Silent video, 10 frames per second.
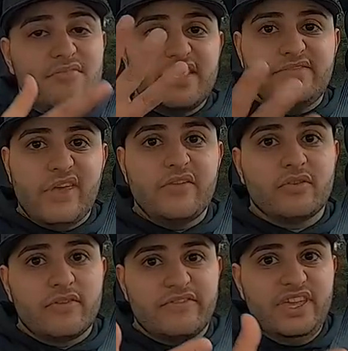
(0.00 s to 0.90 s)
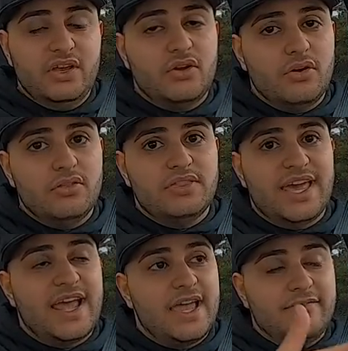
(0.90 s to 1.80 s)
my favorite vehicle
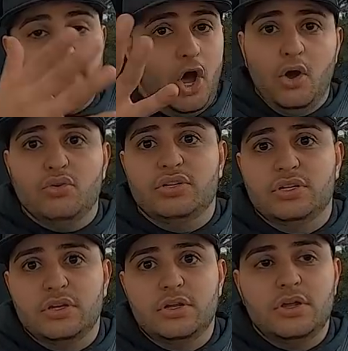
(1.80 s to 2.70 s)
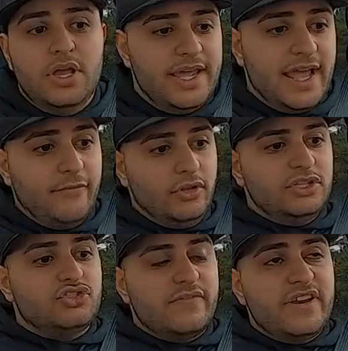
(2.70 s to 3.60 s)
that I've owned and I've
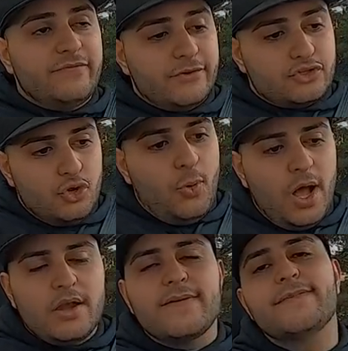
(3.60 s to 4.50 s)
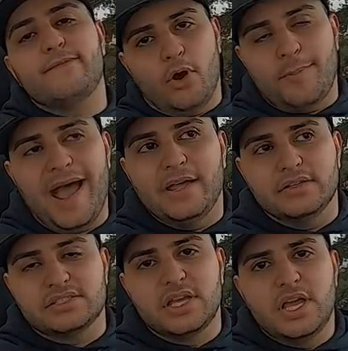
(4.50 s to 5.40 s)
only driven it for 204
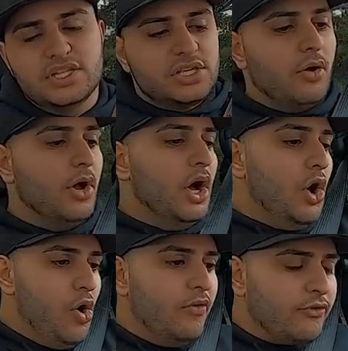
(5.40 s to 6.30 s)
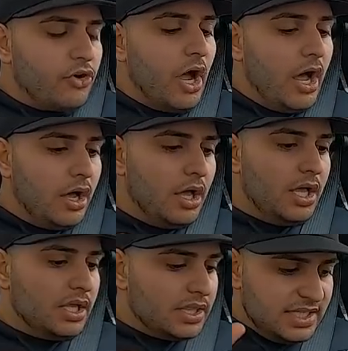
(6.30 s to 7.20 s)
miles. So overall,
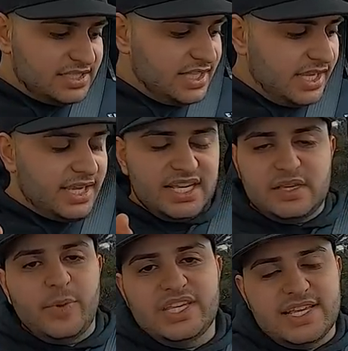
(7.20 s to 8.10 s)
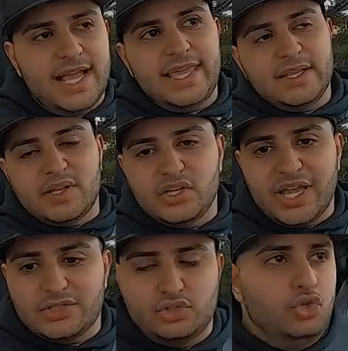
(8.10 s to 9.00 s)
this thing is amazing. I can't tell you
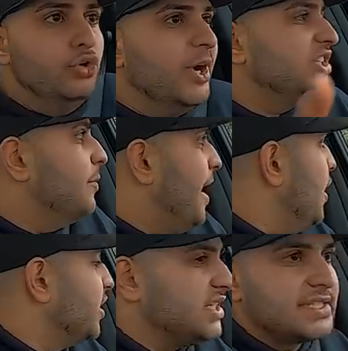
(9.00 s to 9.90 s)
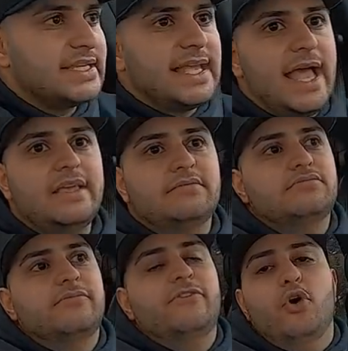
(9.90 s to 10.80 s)
guys too much about it just because I've
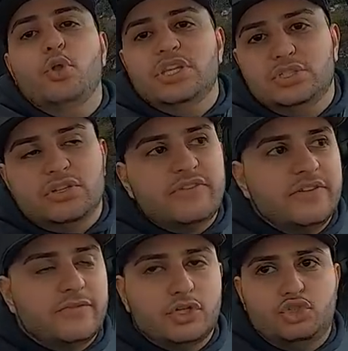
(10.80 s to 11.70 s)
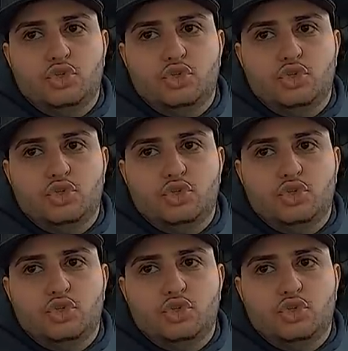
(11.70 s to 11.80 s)
only driven it for